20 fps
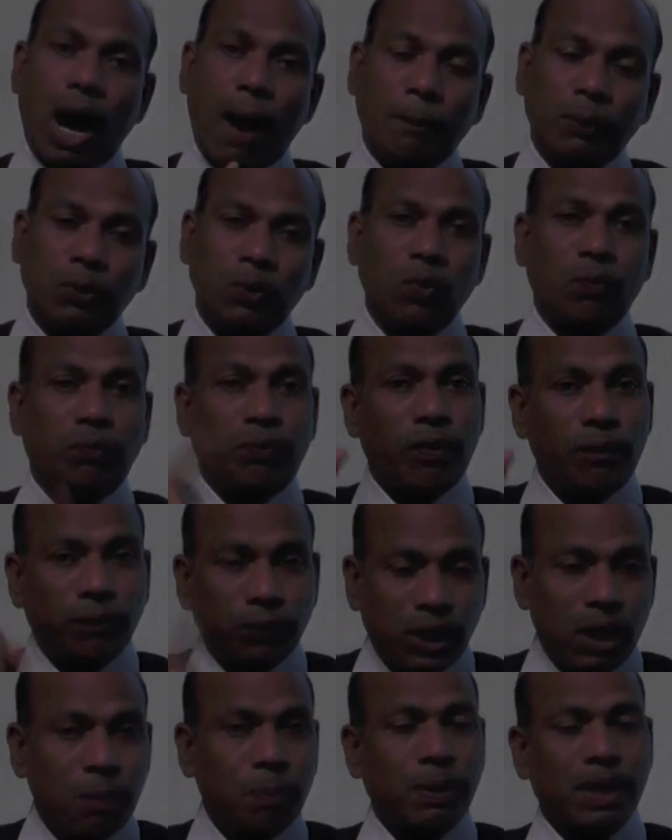up to
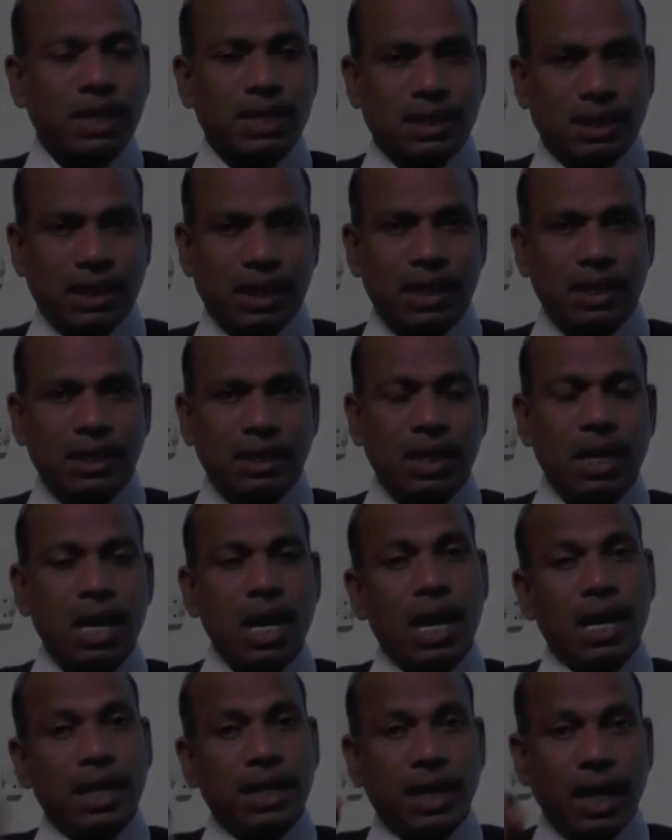
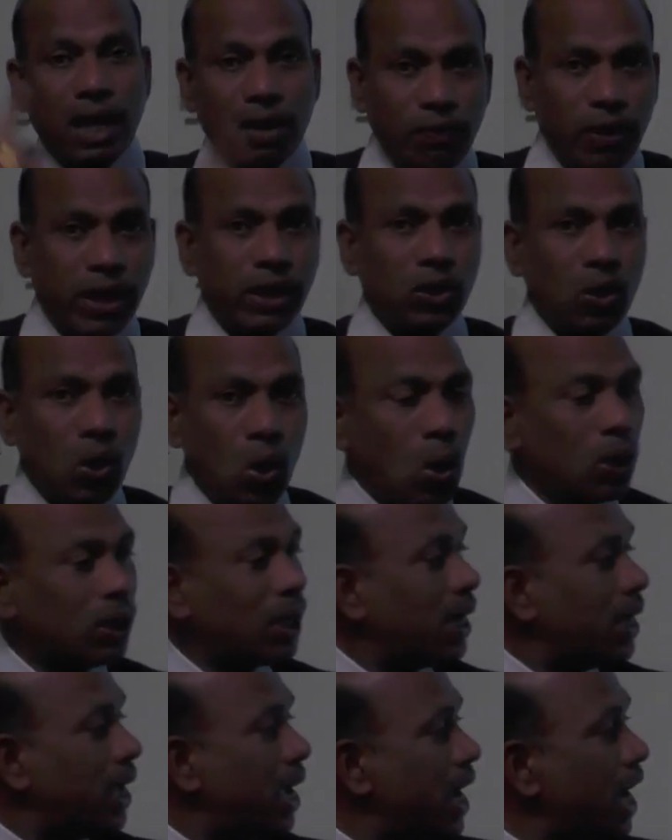50% even though the
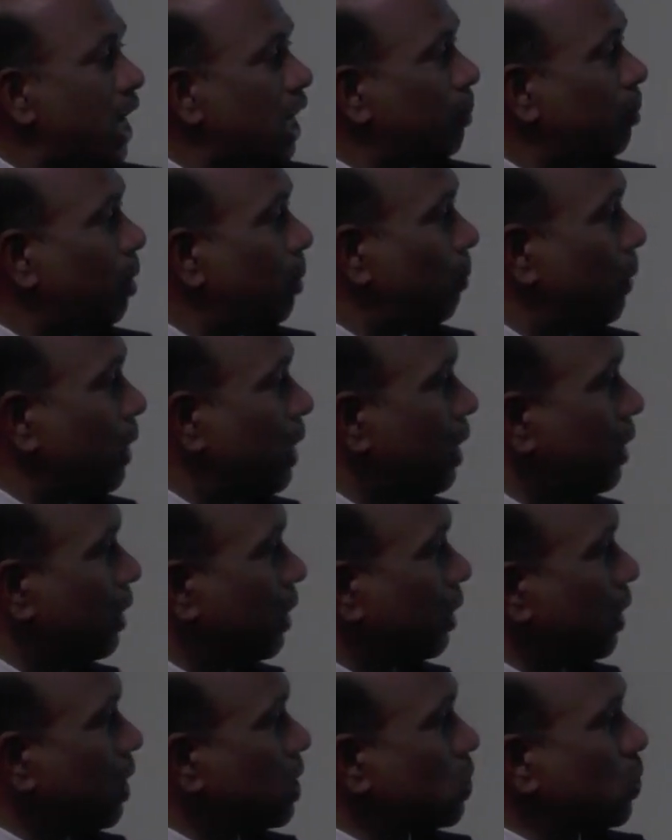AET by PET
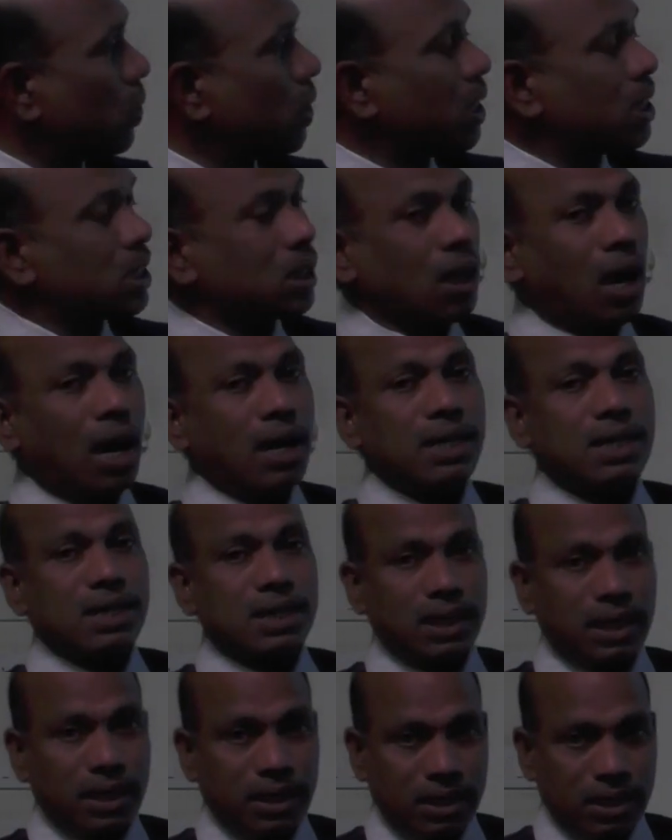ratio is
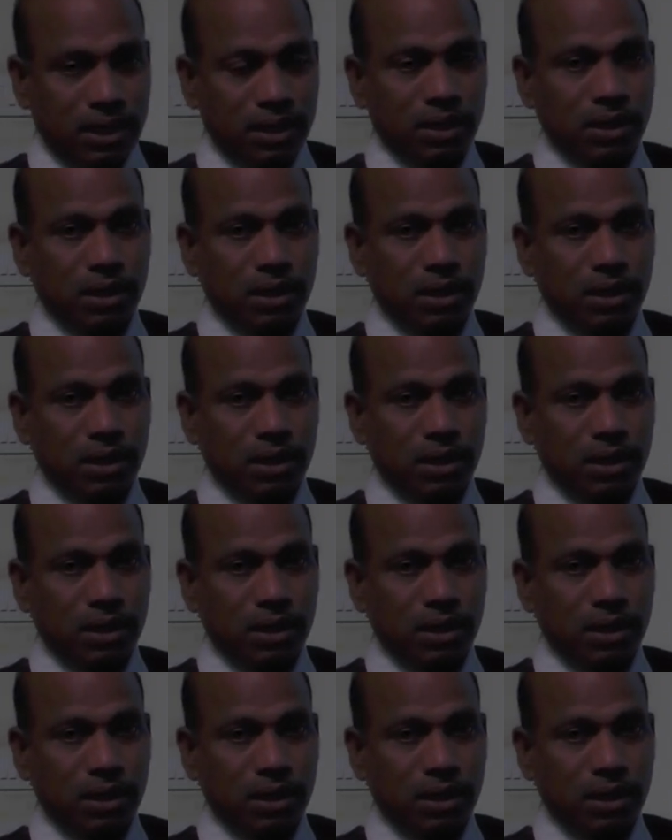constant.